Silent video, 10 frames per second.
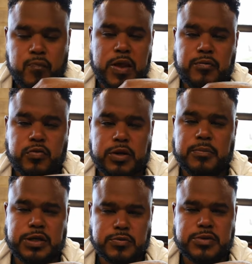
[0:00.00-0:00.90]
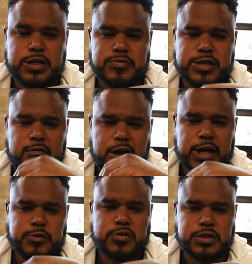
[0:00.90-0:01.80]
Definitely one of the best ribs I've
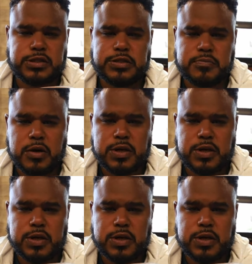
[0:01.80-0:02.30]
had as far as the